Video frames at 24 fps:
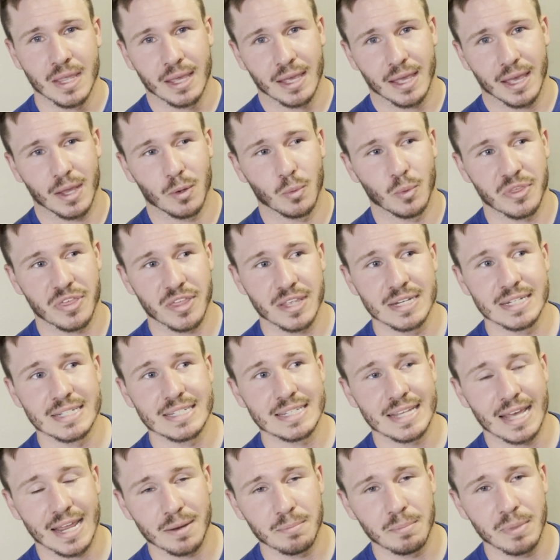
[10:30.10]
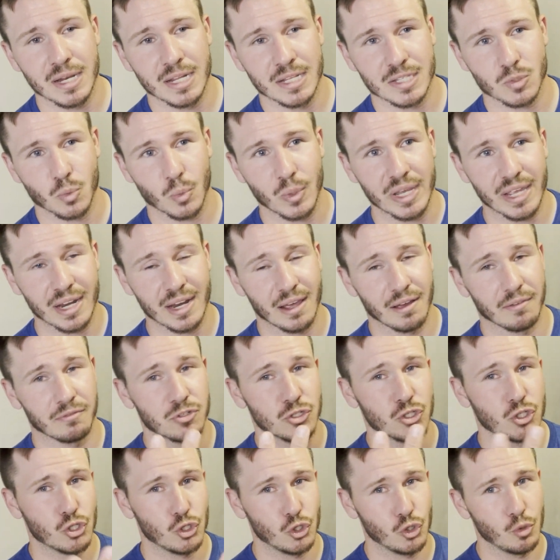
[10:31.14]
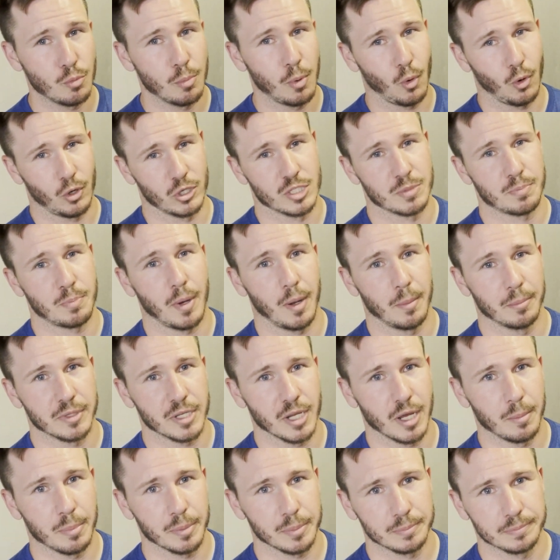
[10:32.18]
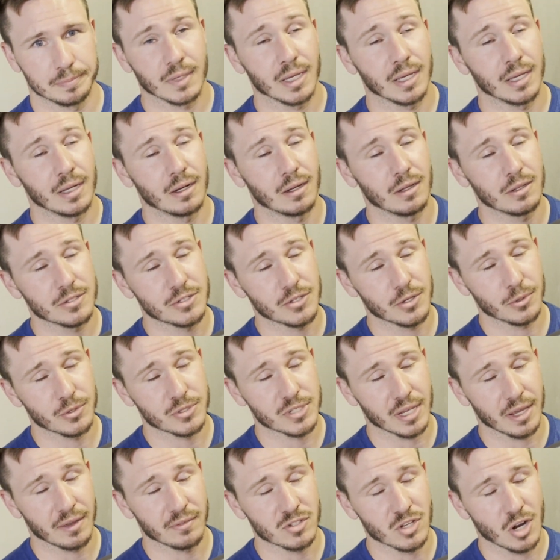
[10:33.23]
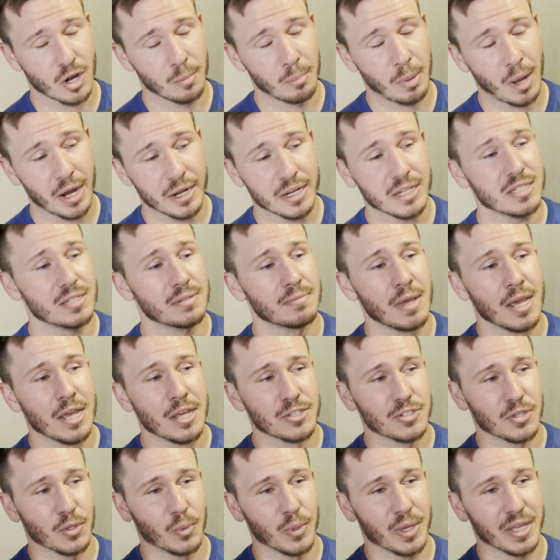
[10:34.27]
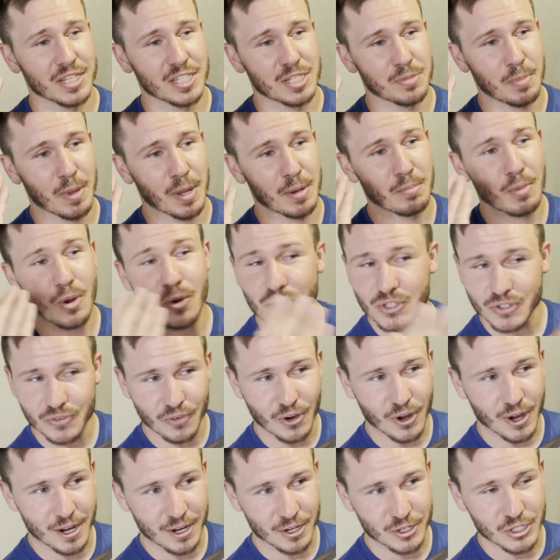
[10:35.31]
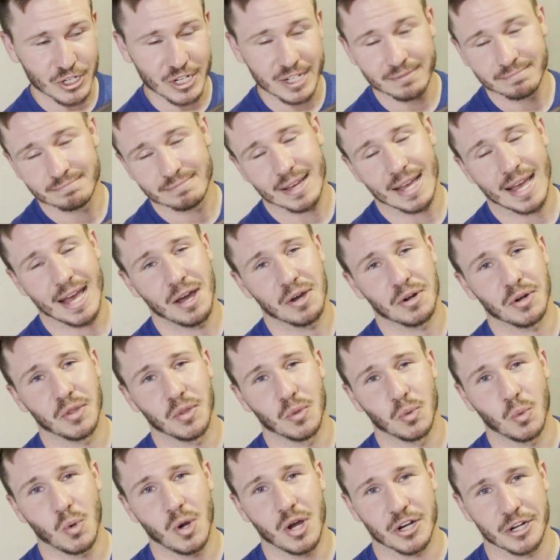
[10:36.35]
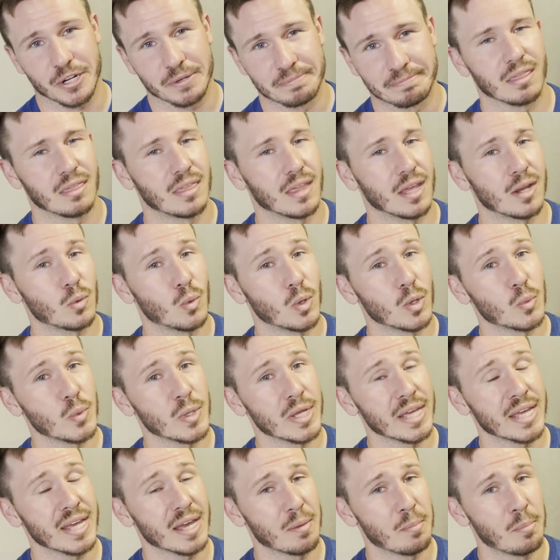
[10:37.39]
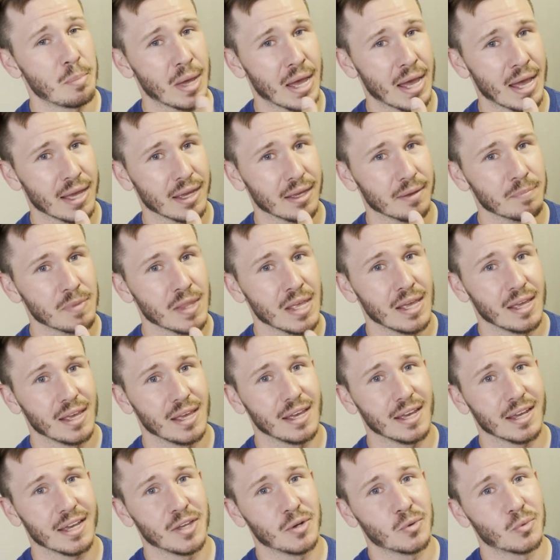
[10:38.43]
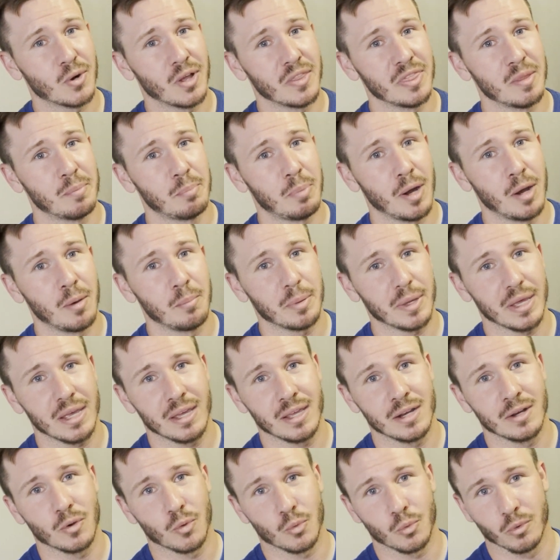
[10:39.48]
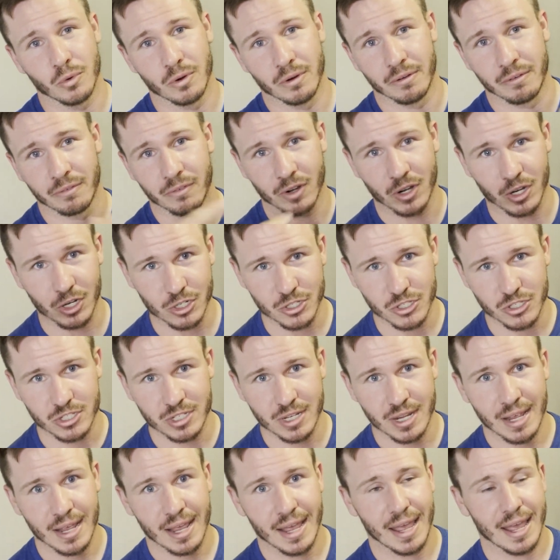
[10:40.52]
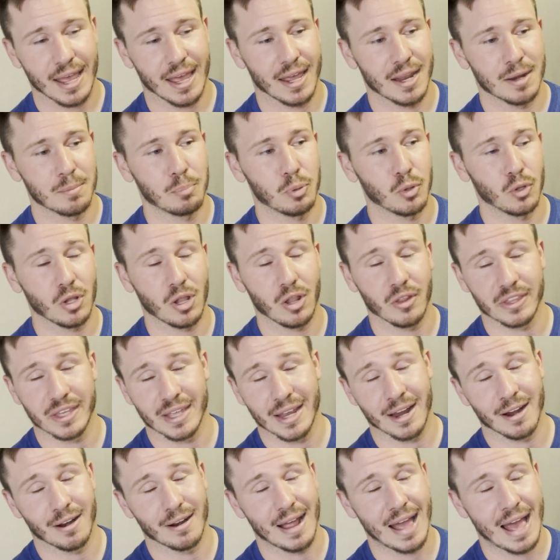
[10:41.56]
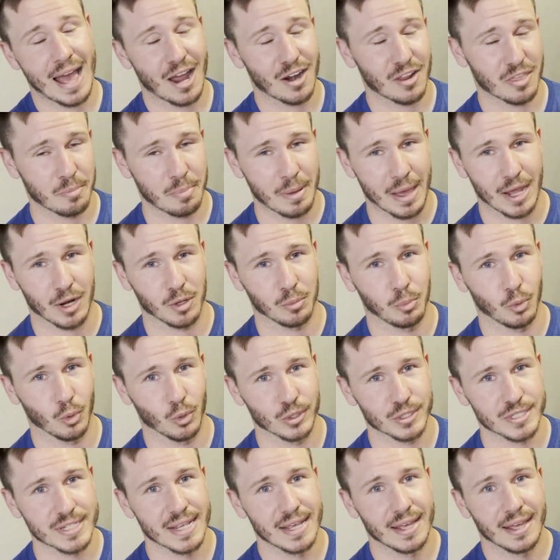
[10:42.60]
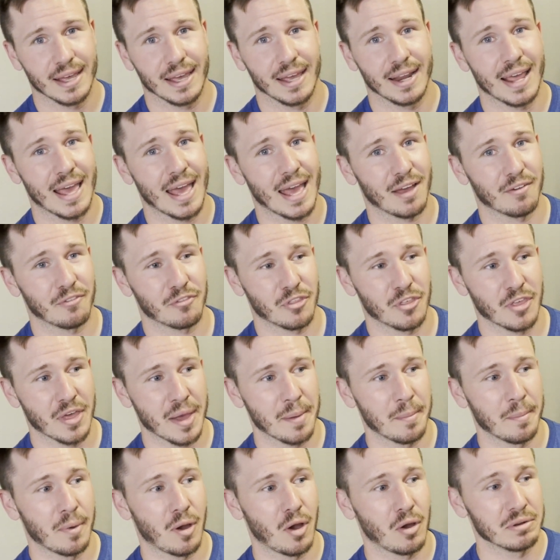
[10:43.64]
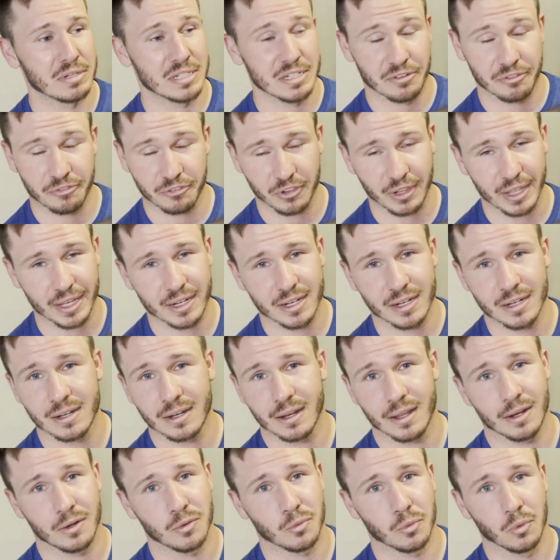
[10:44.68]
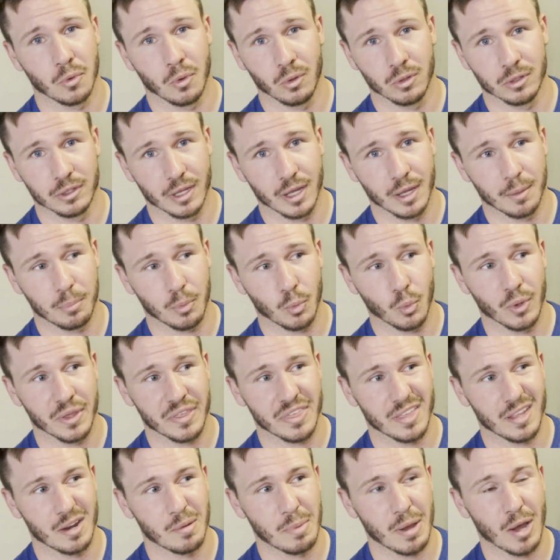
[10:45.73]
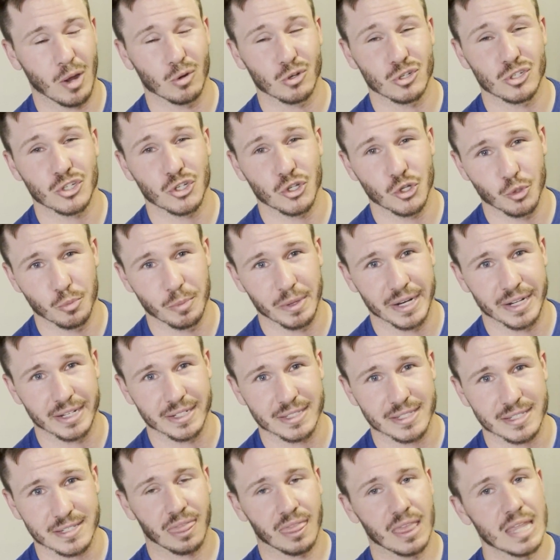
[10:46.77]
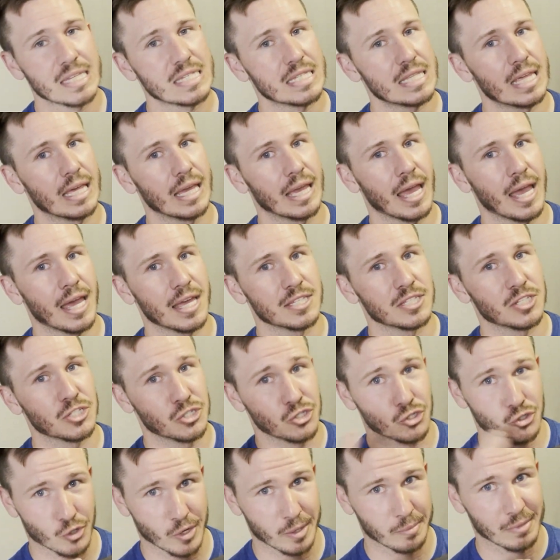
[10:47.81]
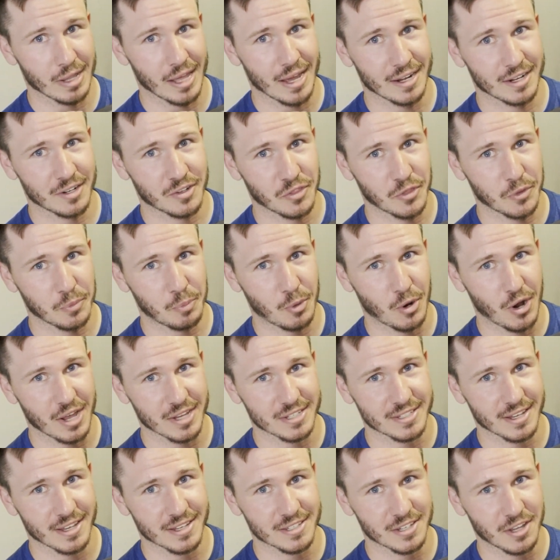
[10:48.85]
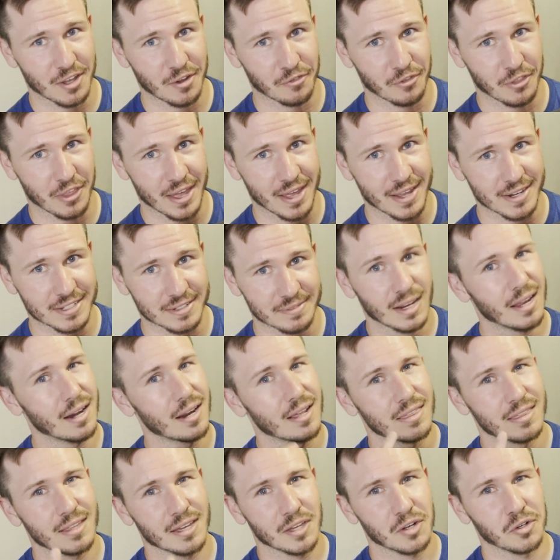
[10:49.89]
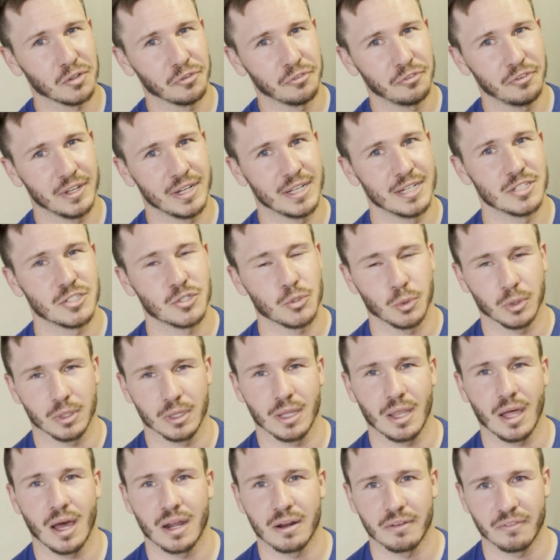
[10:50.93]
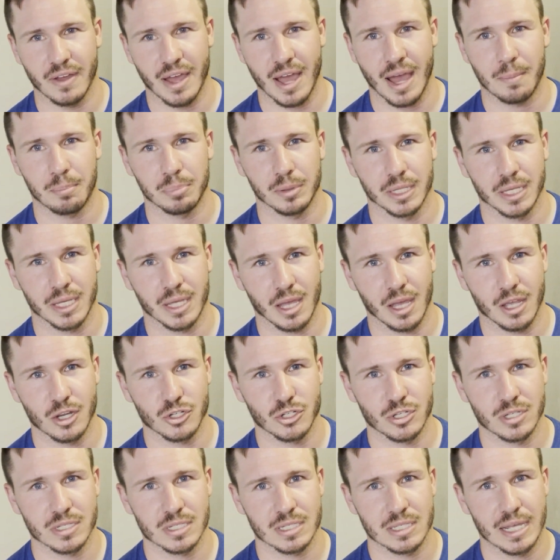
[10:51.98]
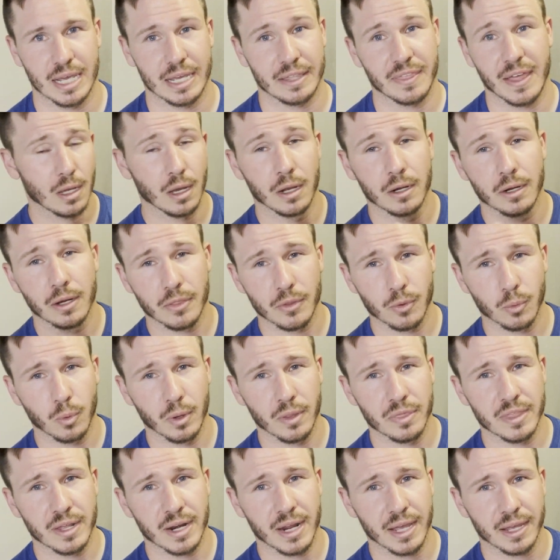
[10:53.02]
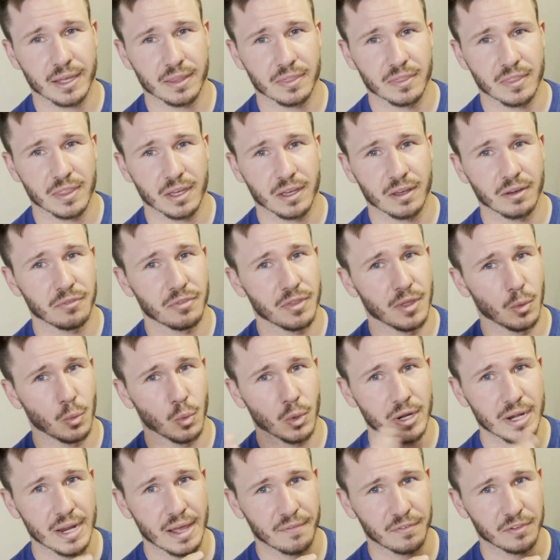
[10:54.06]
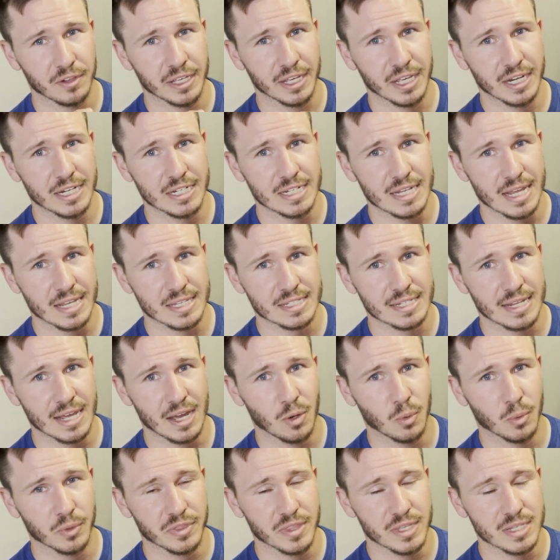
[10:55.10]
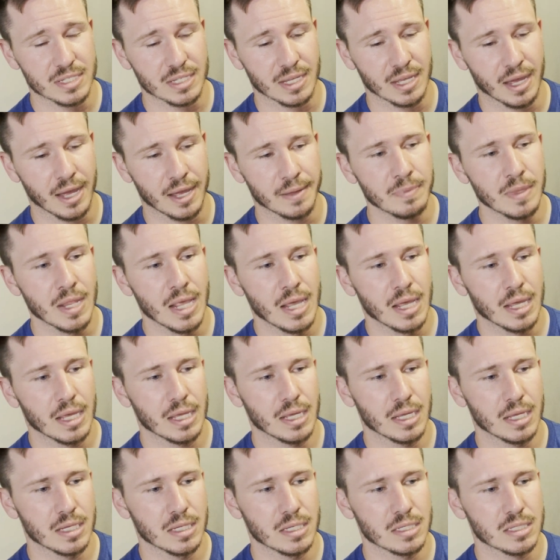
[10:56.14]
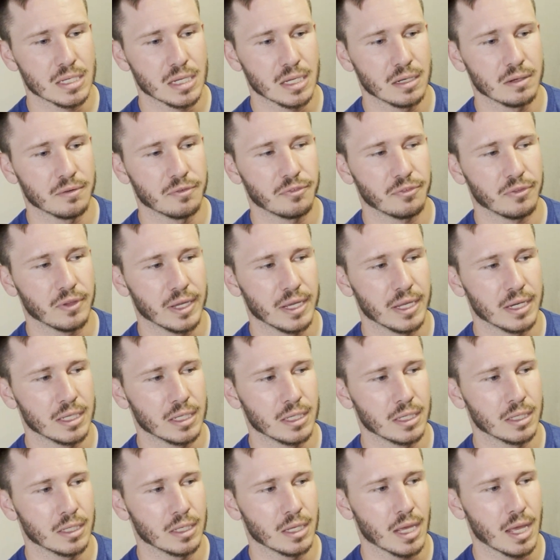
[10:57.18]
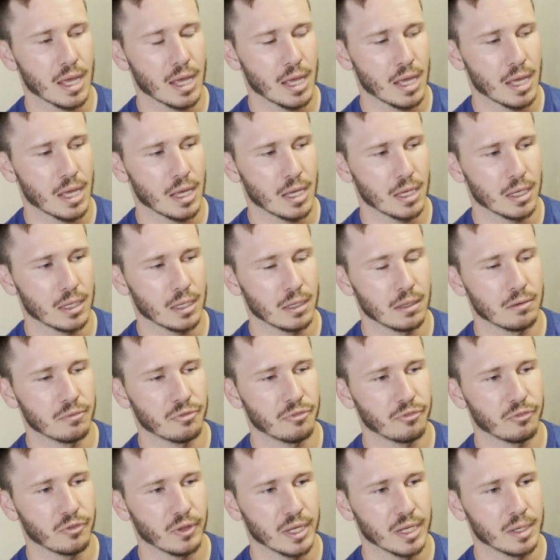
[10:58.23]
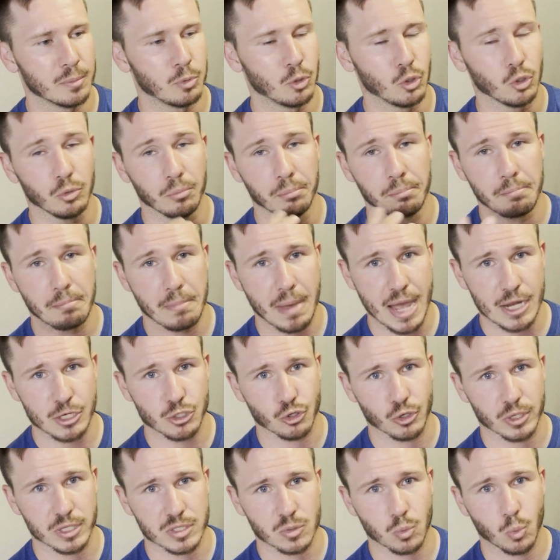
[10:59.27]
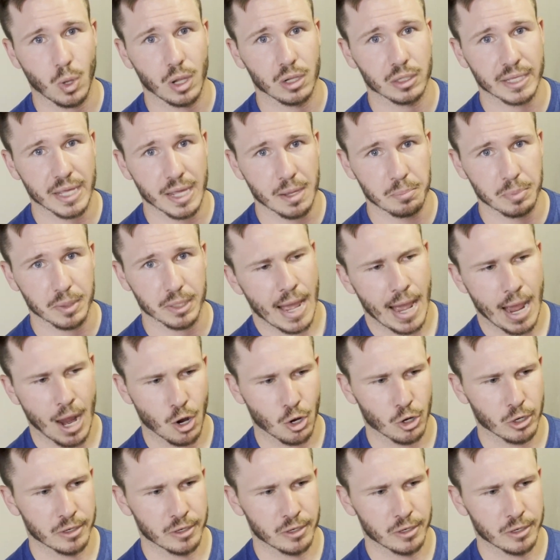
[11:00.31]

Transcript: and within 10 minutes we can have 2 boards pumped up. It also saves our bodies so that we can spend most of our energy out on the water. Then when we get back, it can run the pump in reverse and pull all the air out of the paddle boards and have them deflated and rolled up within about 2 minutes. This thing has streamlined the process of that, and I think it'll fit into a lot of applications like that. Another one that I can think of that we're definitely gonna test out with this guy is inflating a inflatable mattress while camping. Our